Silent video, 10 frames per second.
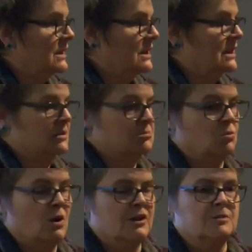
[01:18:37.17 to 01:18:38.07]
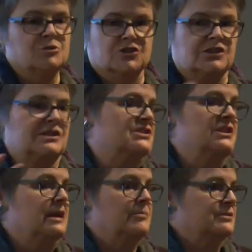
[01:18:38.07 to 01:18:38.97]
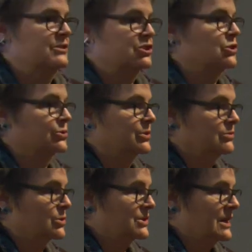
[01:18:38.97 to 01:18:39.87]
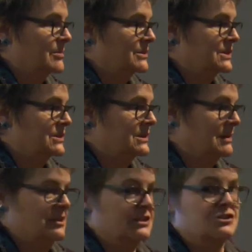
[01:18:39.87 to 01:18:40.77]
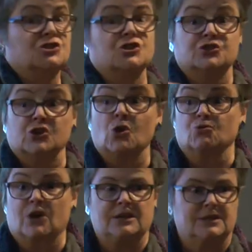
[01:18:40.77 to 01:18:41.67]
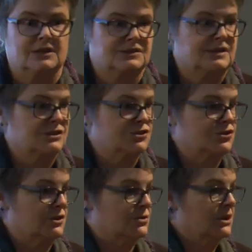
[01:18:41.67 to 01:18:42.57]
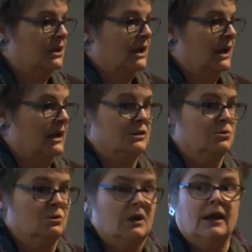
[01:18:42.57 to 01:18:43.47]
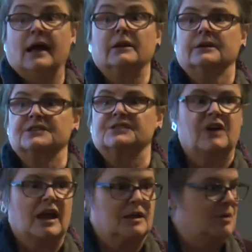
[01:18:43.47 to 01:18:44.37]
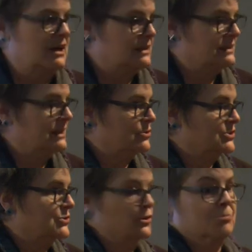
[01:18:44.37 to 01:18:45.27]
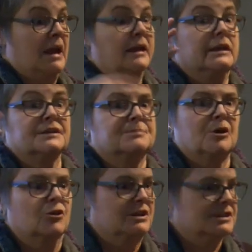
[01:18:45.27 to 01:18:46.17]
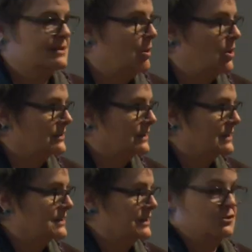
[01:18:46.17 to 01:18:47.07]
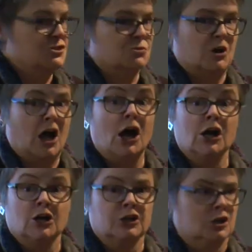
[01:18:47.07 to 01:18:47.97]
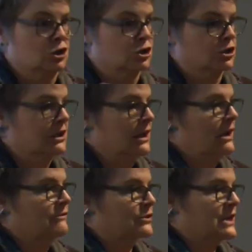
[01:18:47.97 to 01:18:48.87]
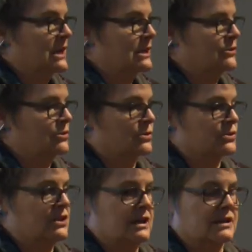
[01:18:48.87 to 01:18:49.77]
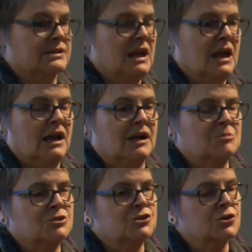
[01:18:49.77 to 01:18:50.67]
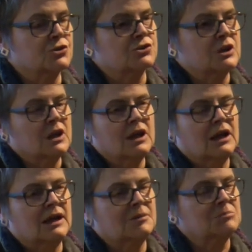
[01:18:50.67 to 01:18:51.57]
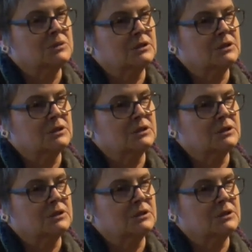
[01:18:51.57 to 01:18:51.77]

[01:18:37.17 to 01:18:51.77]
Um, one of them just lists the names of the children, for example. It doesn't, I mean, this is just so great that it says, you know, Helen, Helen is a vagabond and her sister Betty is married in Spalding. Is how you just want to hug the clerk for telling you those things. Um, so there's, um,